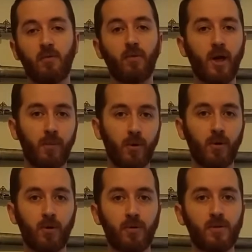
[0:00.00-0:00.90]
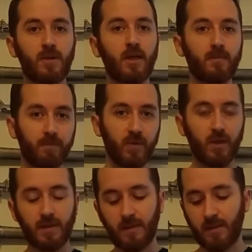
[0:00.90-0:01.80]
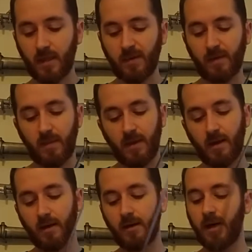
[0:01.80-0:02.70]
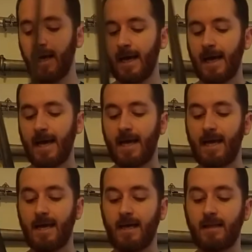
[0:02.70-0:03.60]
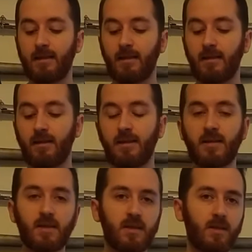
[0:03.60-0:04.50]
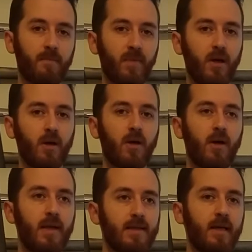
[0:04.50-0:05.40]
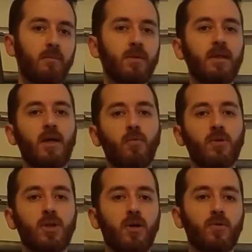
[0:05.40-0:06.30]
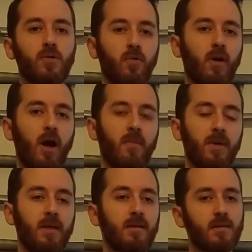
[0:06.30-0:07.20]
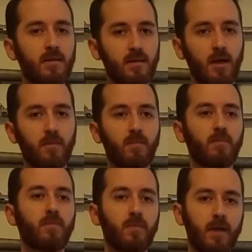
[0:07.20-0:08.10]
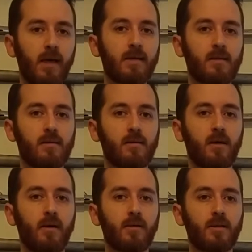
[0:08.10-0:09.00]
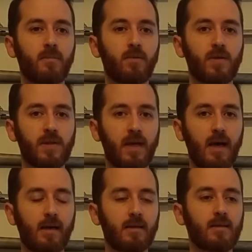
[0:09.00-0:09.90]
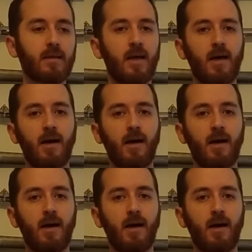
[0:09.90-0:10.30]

rapiers, that you're going to see some of them here, and this is an assembly that was also copied in some cases on some Dussacs,